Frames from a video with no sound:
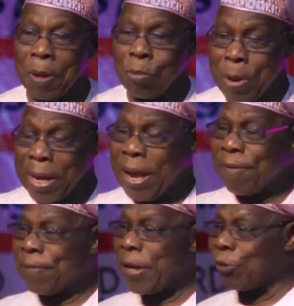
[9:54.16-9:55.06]
When I
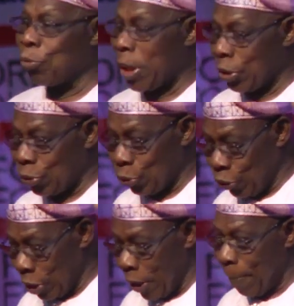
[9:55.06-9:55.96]
first went to
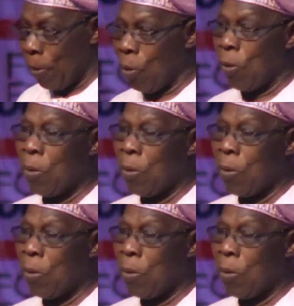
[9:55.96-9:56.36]
Singapore